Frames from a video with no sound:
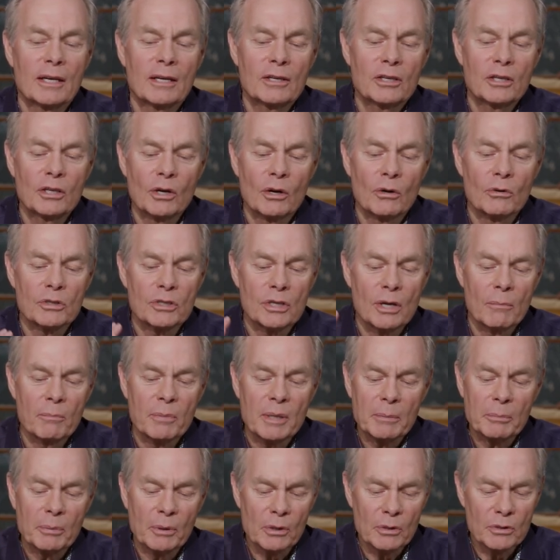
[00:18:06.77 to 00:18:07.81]
you know, some
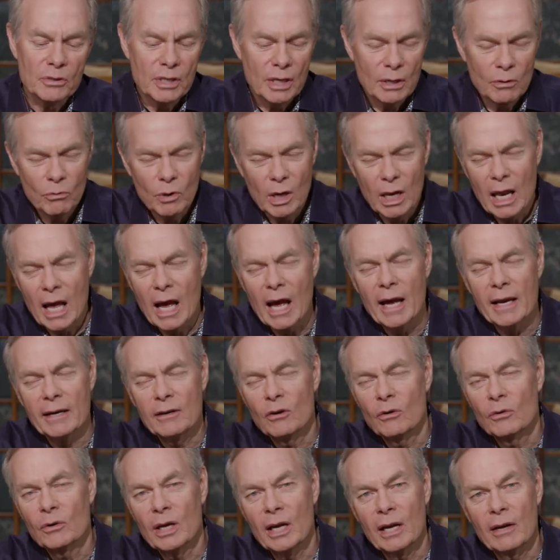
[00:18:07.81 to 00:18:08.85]
people will say, well, I
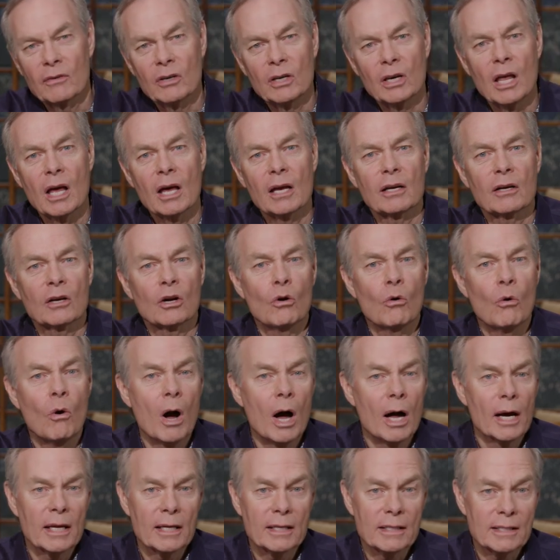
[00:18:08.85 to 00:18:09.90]
don't have a lot of
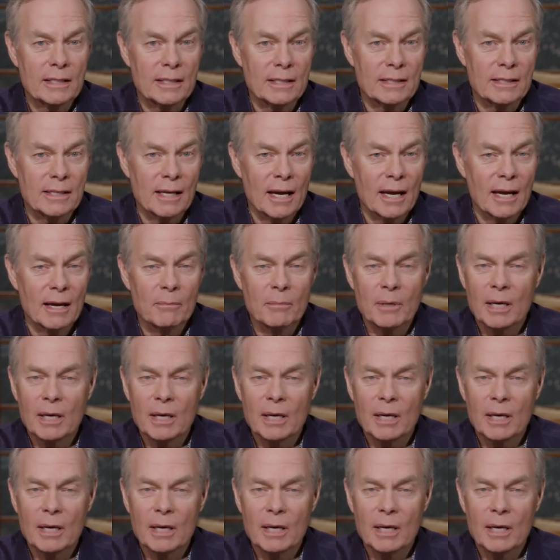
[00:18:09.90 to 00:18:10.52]
quantity time,